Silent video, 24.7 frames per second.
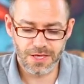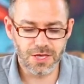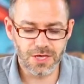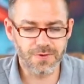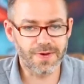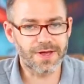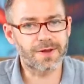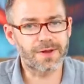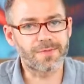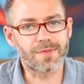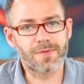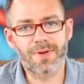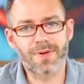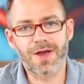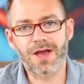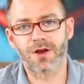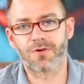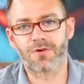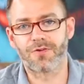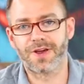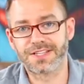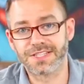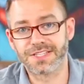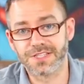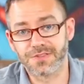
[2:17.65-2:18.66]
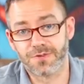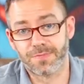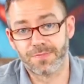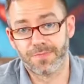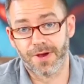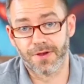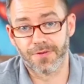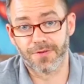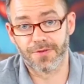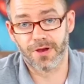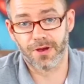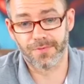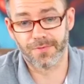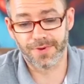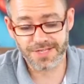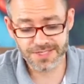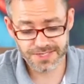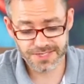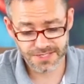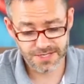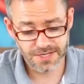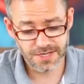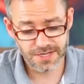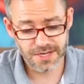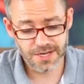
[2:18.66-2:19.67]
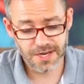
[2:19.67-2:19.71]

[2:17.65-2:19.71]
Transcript: You add up the power ratings for both armies,